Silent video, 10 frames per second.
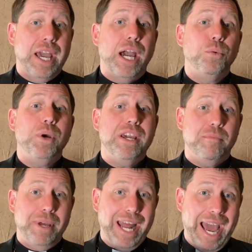and we
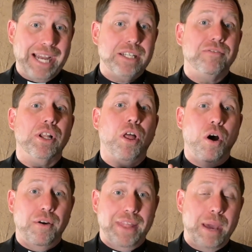have been active
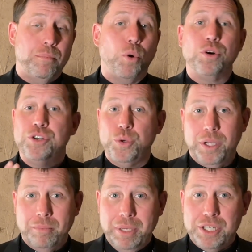along that border
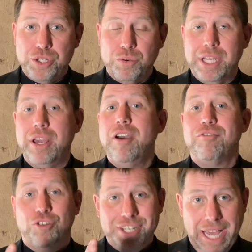doing ministry
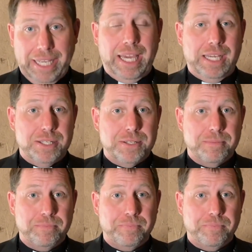for decades.